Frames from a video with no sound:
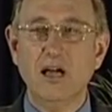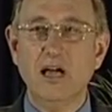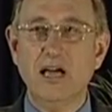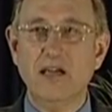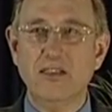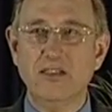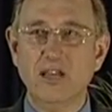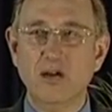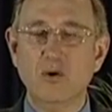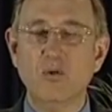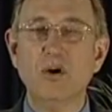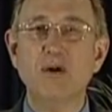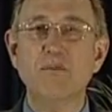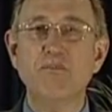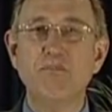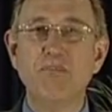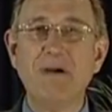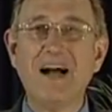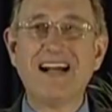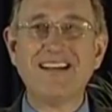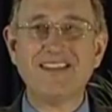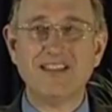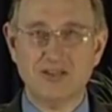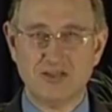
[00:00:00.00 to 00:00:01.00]
and there were
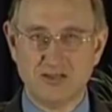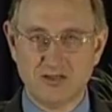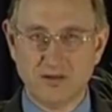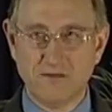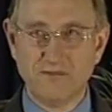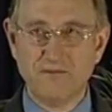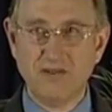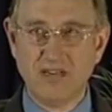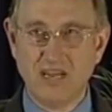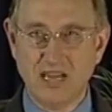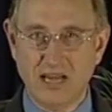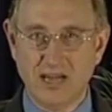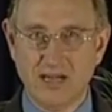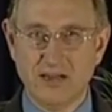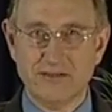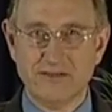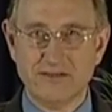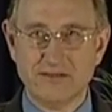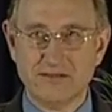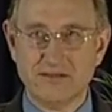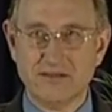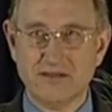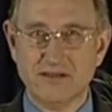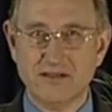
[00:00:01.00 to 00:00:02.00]
buckets of
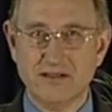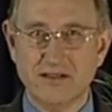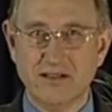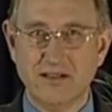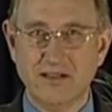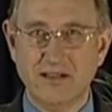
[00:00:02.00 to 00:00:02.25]
tears.